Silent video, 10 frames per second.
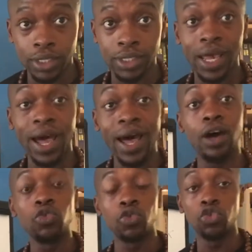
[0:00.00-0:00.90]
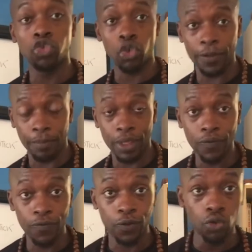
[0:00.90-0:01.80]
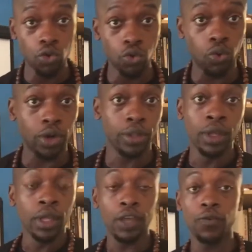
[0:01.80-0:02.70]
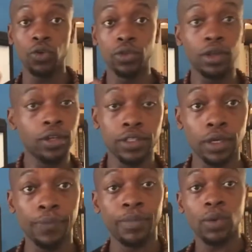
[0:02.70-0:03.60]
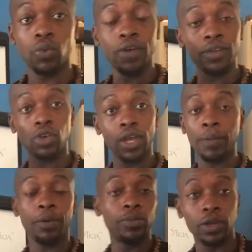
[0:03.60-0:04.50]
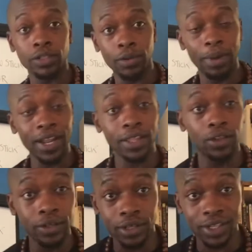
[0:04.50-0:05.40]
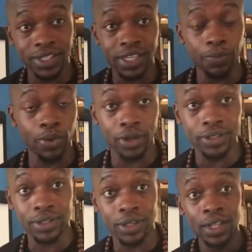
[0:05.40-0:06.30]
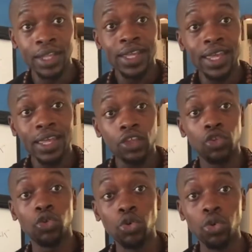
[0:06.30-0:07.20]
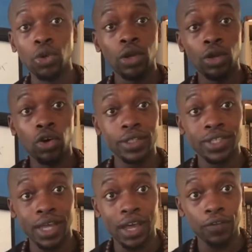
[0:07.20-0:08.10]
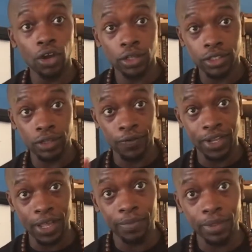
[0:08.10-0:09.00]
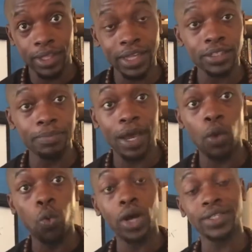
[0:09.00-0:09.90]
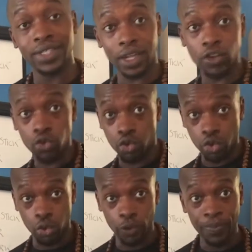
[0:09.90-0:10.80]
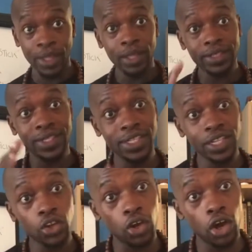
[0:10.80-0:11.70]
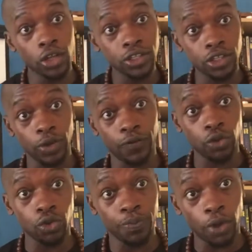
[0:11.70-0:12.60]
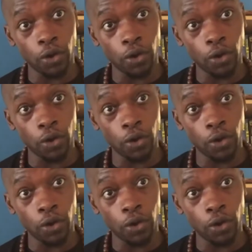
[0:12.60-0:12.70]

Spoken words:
is, how do you train? If you're a dancer, whether you're a hip-hop dancer, ballet dancer, contemporary dancer, you're going to have an answer for that. It doesn't matter what style you do, still gonna answer it for you, all